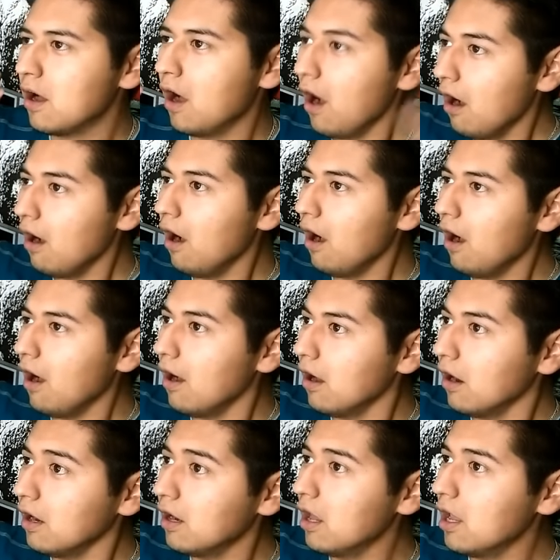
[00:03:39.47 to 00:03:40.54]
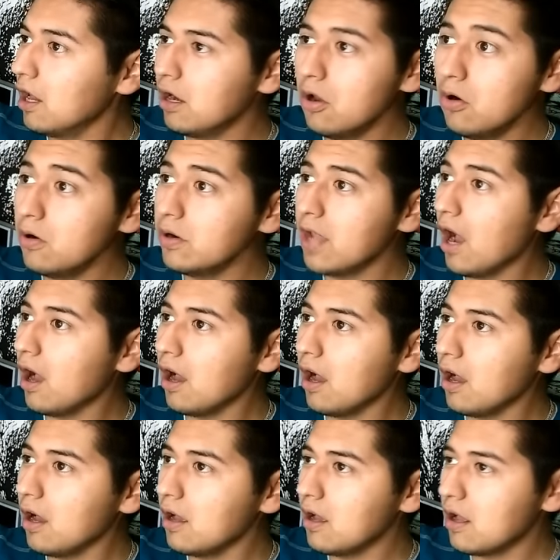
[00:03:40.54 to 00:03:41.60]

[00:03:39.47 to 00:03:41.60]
hallelujah!